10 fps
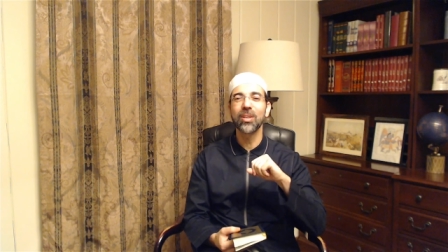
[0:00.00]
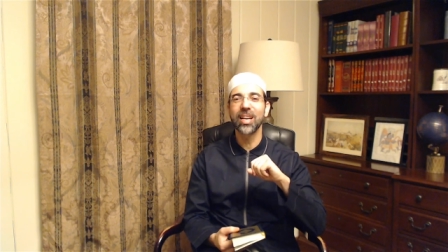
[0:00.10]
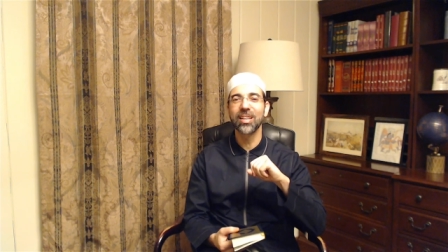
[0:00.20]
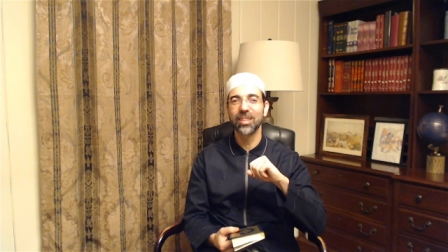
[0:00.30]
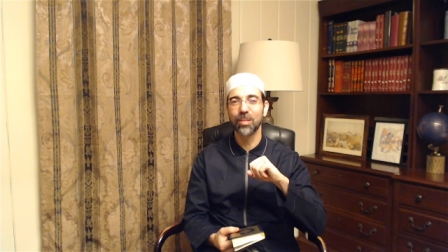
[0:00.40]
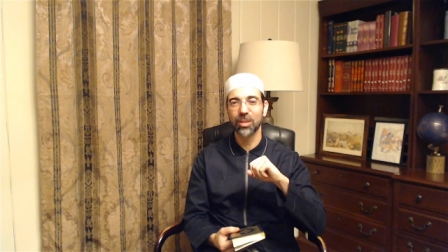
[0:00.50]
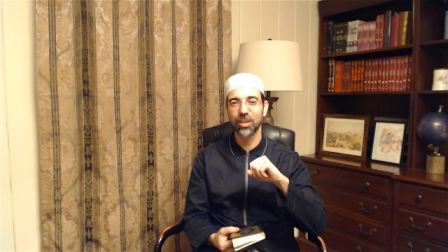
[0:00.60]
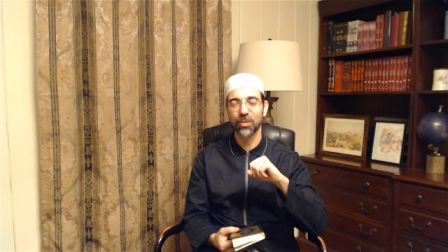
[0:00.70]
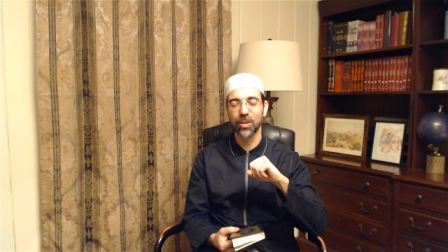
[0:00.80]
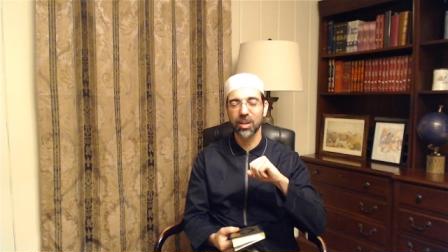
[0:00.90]
Layl in the month
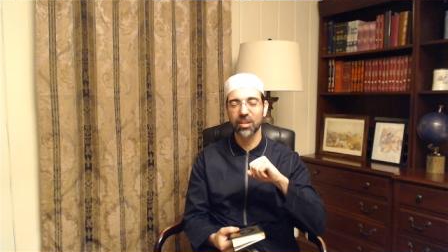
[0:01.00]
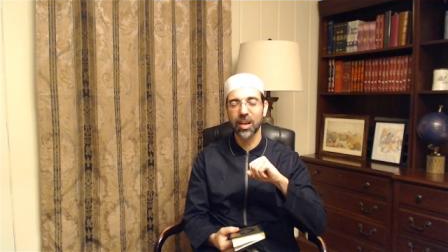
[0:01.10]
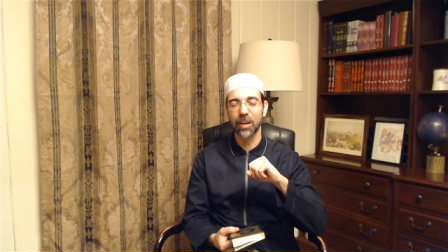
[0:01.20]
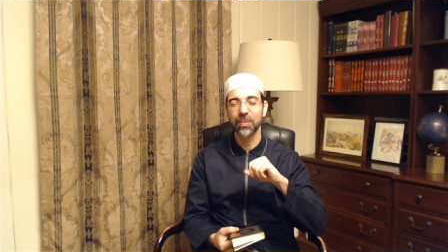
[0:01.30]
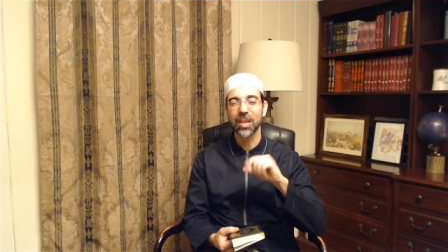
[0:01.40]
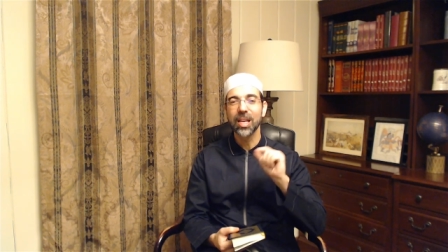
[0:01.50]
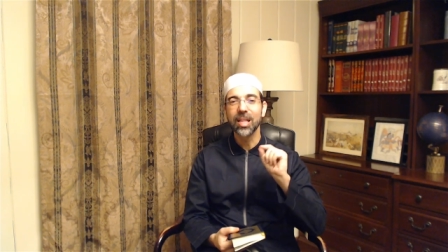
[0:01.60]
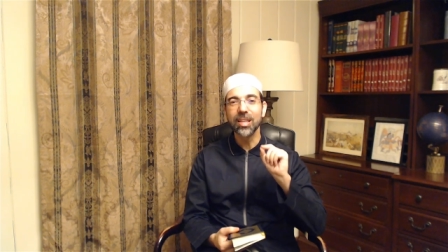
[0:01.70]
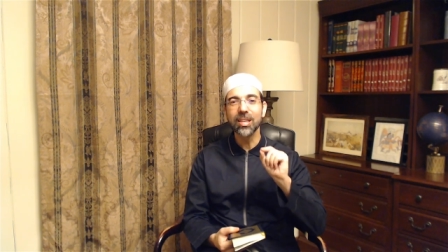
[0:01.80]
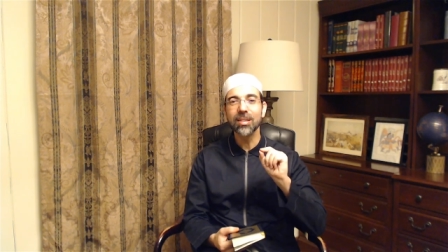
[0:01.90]
of Ramadan.
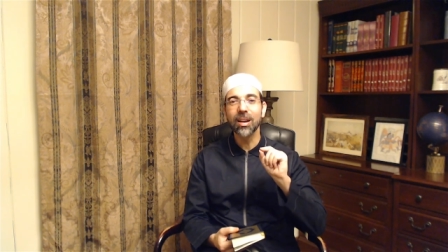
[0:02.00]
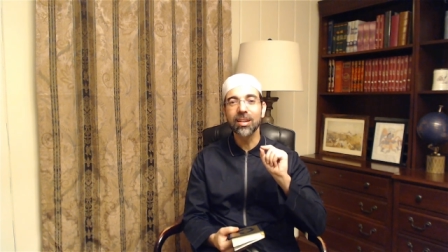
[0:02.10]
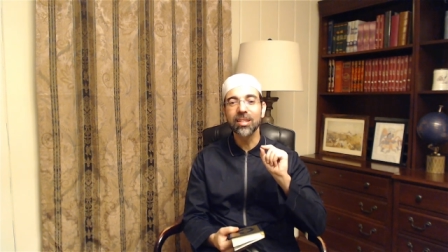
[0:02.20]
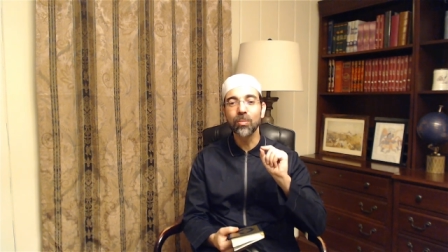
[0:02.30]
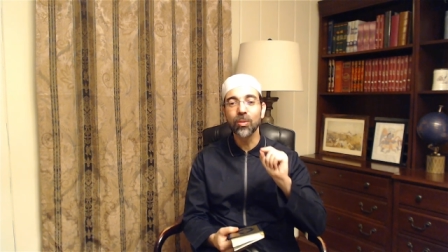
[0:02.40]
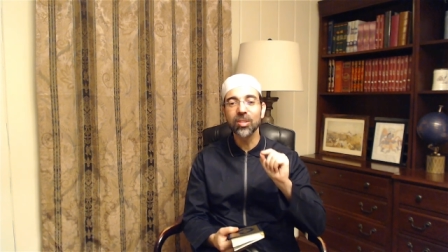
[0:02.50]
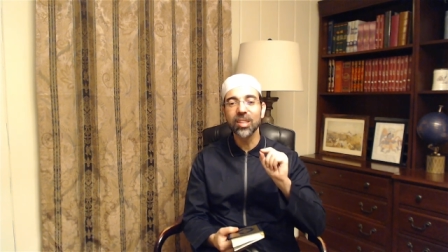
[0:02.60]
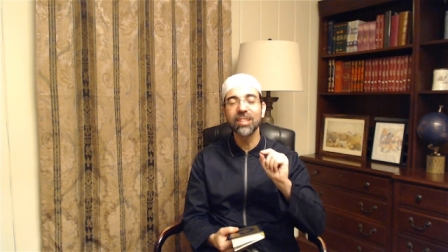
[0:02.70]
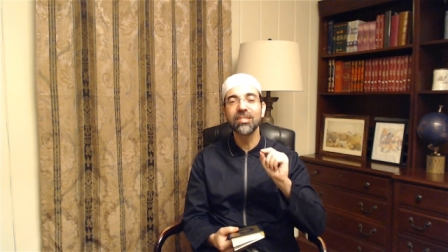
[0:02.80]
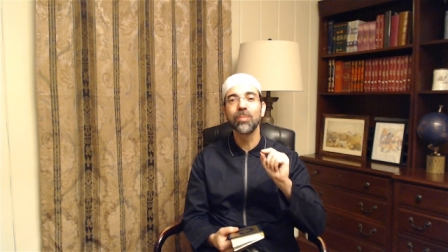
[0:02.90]
These are the most
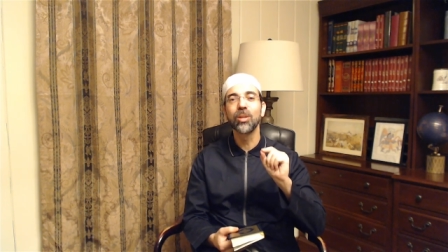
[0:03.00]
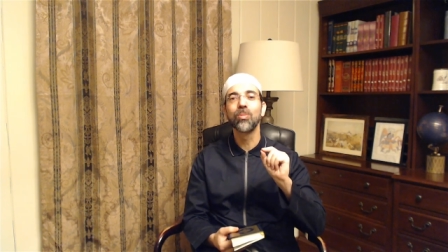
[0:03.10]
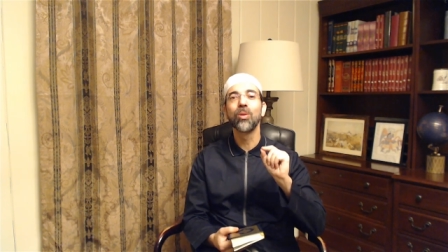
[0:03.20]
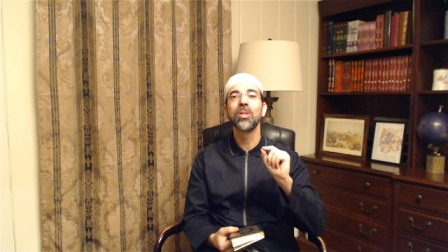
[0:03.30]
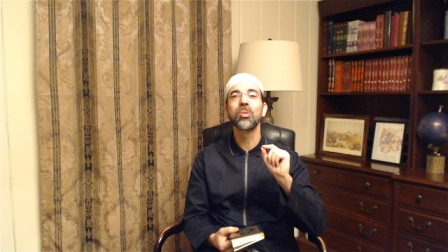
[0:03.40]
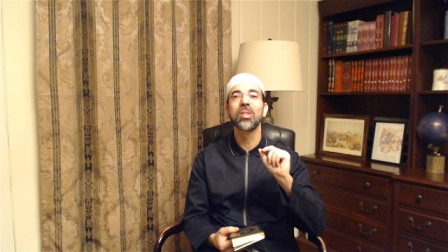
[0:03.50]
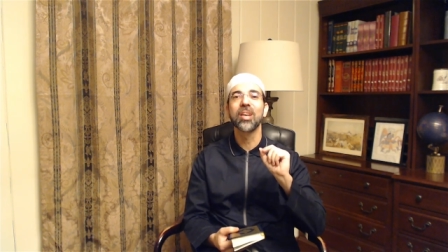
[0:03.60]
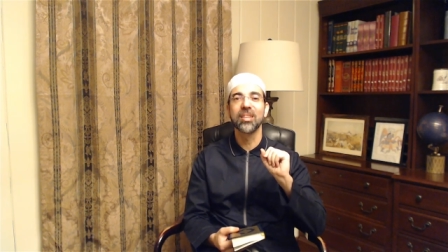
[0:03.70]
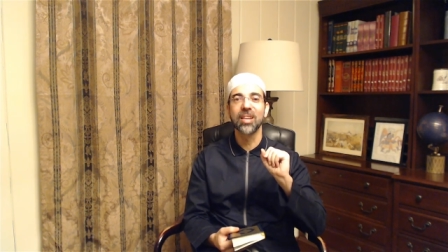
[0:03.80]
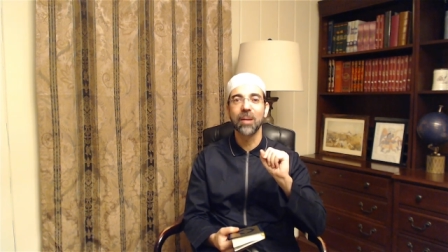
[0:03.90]
intimate moments with
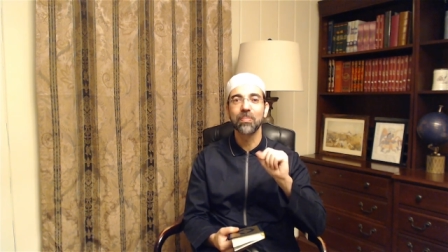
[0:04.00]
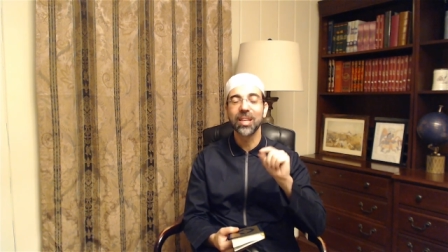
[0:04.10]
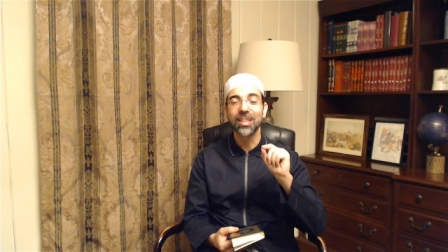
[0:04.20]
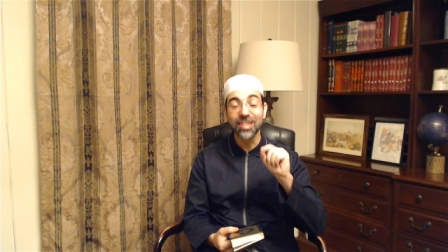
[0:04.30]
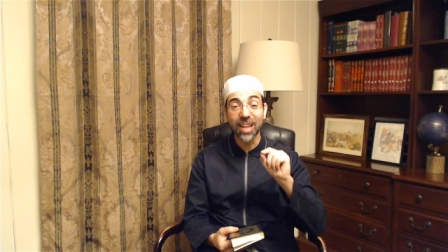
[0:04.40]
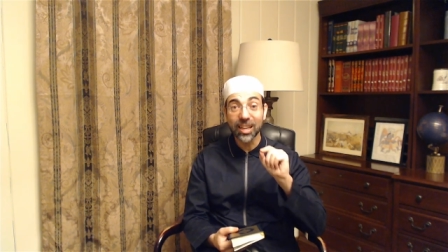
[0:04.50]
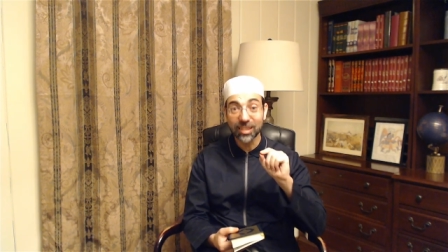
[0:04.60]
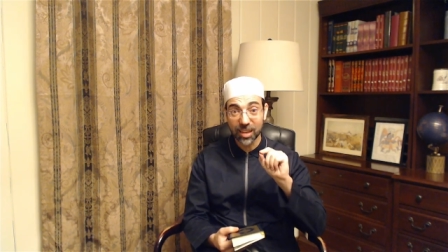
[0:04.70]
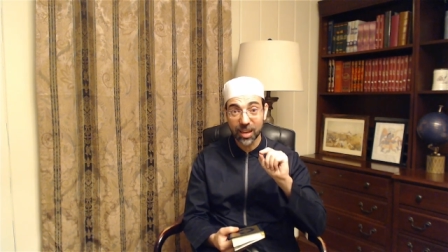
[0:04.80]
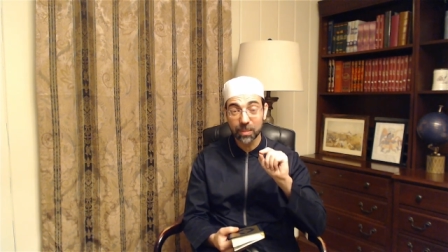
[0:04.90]
Allah.
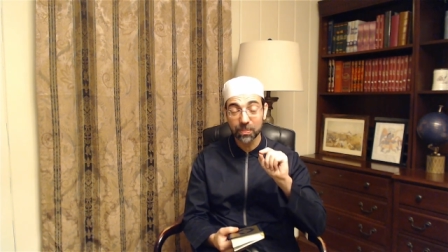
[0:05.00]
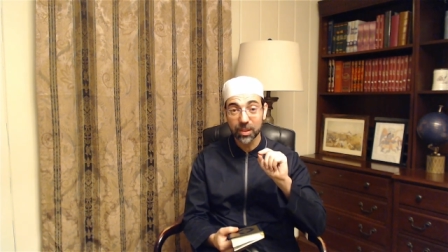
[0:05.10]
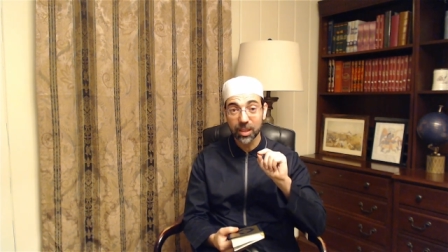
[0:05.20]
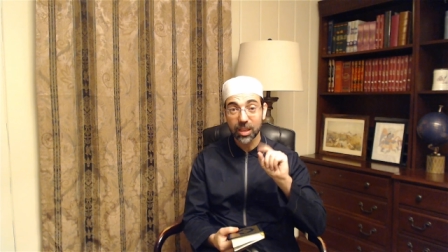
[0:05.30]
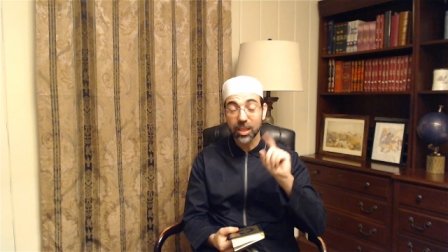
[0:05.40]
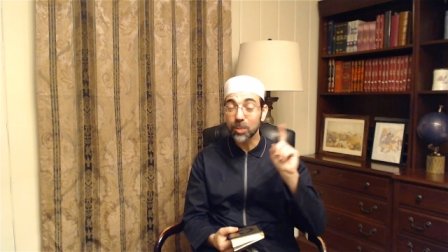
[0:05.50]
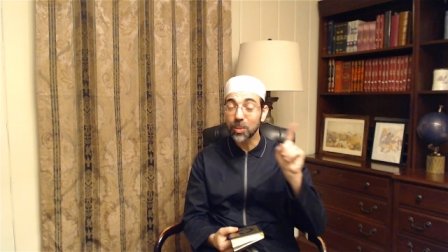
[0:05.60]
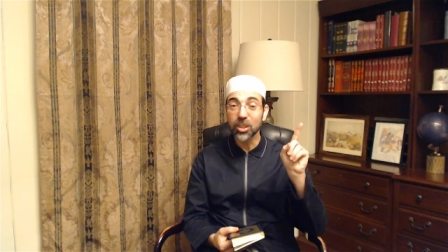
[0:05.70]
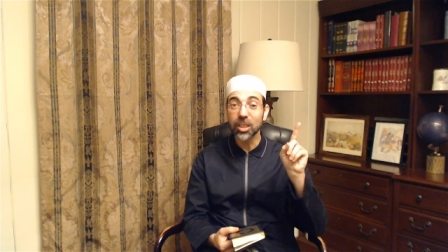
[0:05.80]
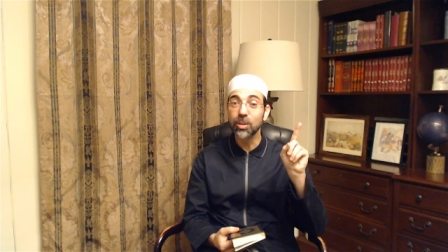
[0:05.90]
Nighttime,
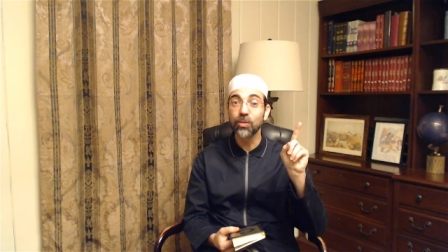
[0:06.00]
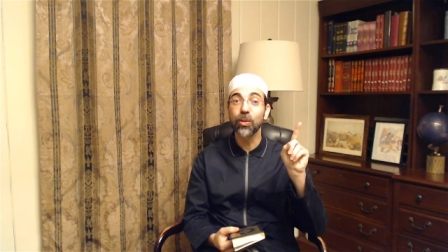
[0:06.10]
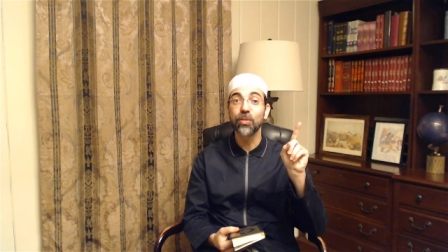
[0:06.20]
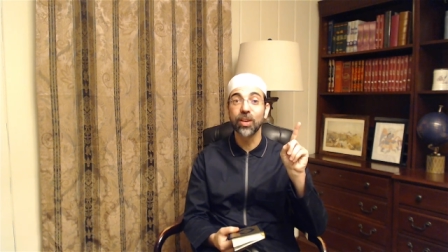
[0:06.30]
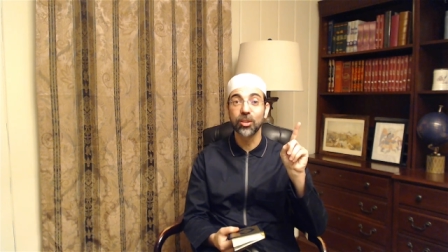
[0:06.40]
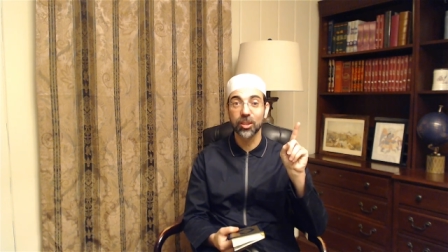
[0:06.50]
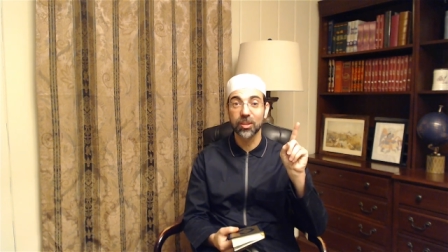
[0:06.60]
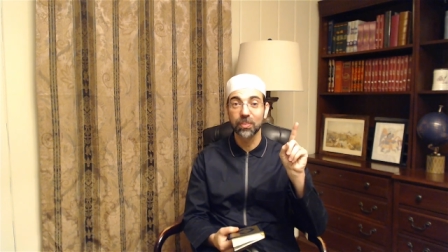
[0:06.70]
especially before Fajr.